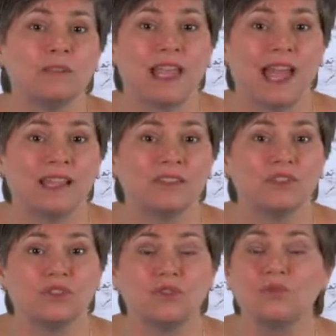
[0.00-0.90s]
being asked
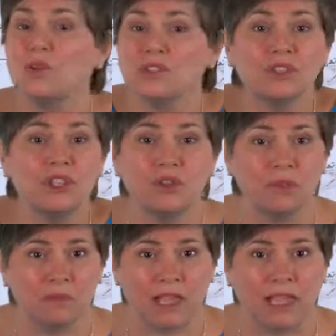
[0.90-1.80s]
to do was new
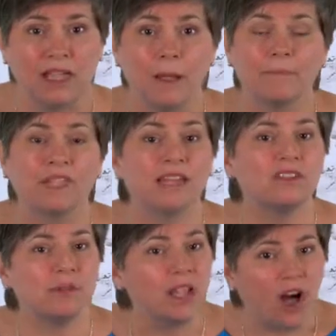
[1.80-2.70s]
to me, and
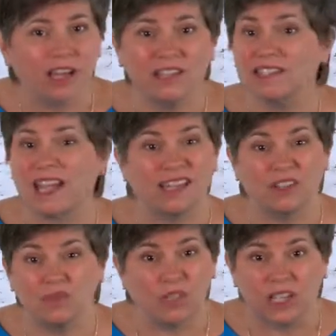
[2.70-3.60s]
to be honest, I
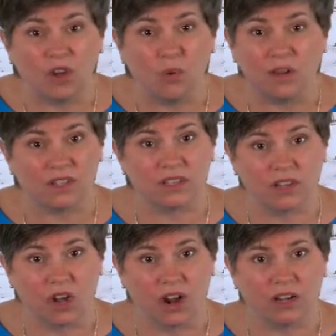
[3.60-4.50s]
didn't really know where to
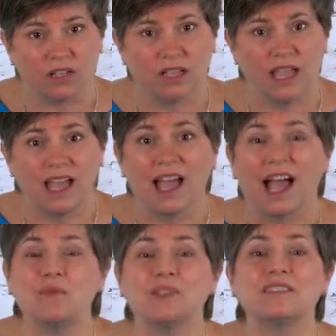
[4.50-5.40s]
start.
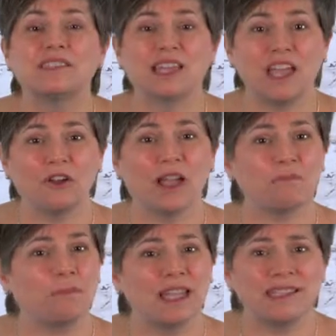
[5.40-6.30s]
I was scared
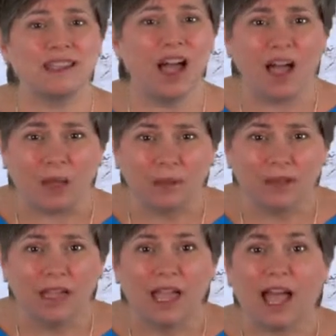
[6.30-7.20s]
I'd mess it up.
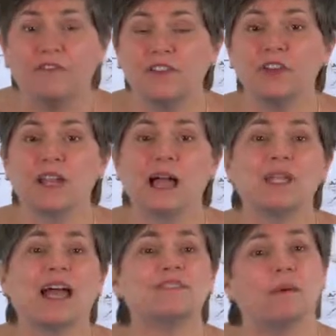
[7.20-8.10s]
I figured I
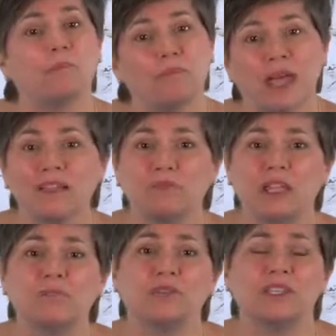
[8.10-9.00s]
would have to beg
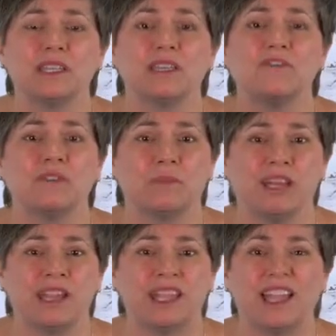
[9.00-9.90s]
people to give the
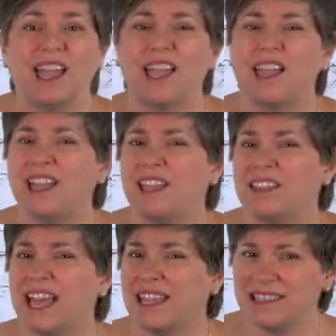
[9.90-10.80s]
money,
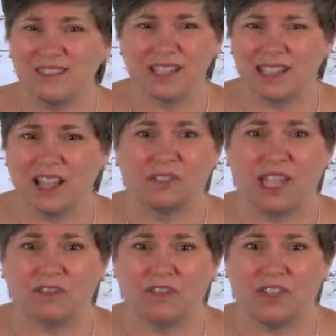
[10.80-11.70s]
and that didn't sound
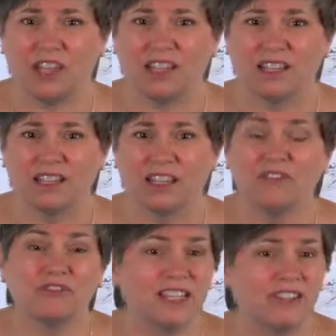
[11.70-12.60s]
like fun.
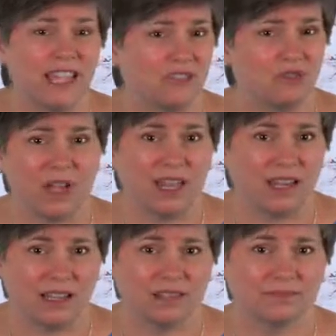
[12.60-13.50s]
Frankly, I
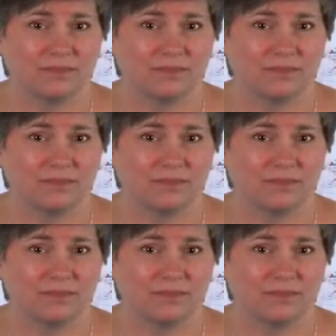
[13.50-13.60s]
dreaded it.